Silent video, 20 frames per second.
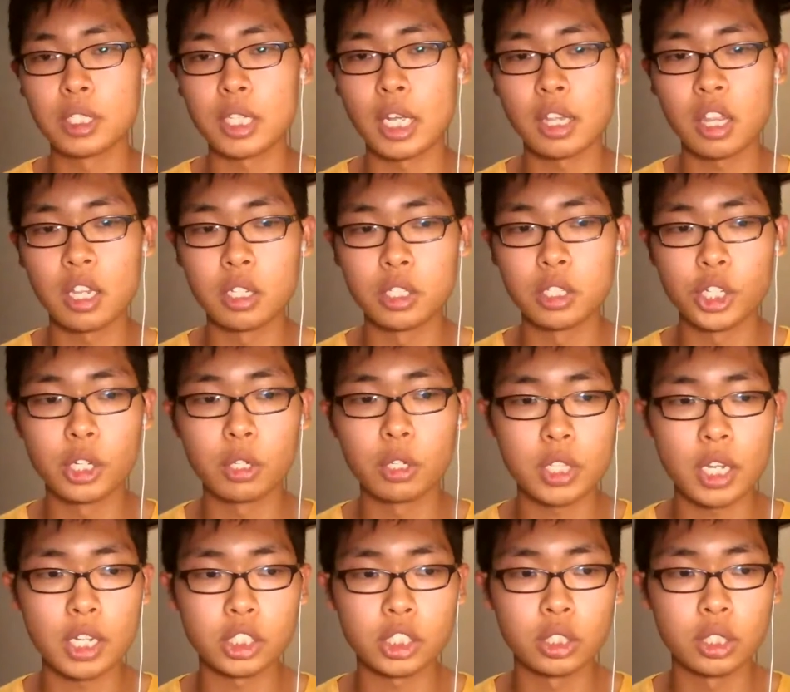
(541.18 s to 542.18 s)
I think gel is
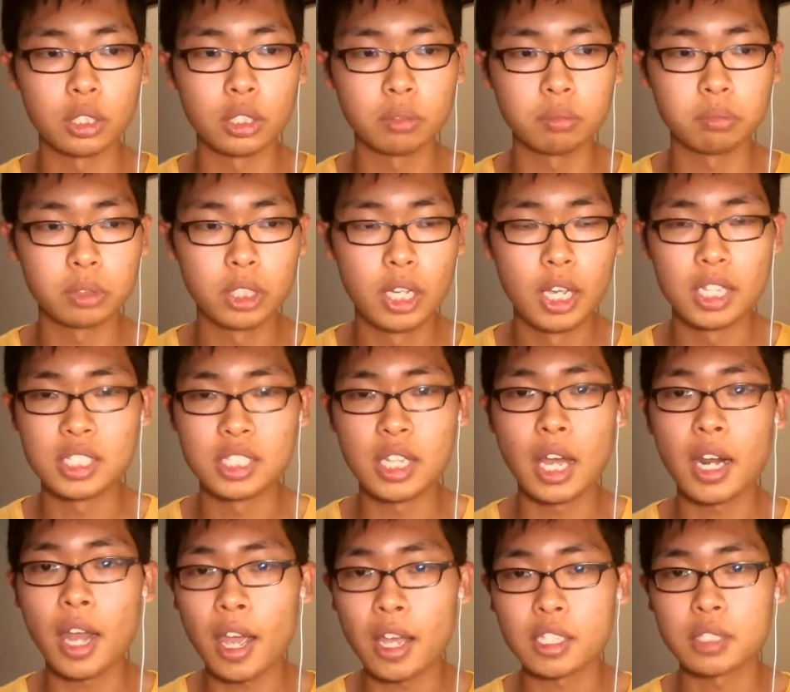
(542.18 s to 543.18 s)
actually
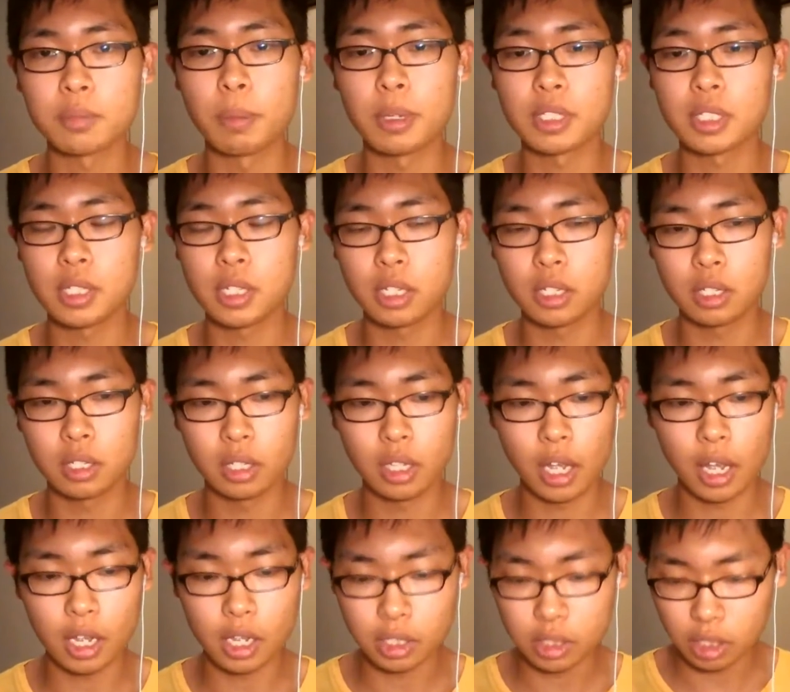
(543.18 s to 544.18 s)
it's not as
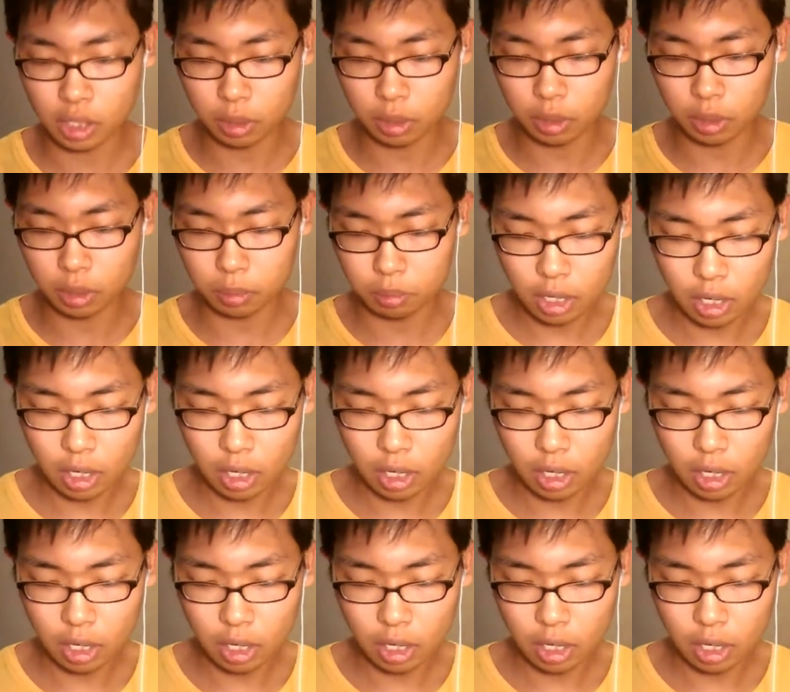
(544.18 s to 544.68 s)
messy as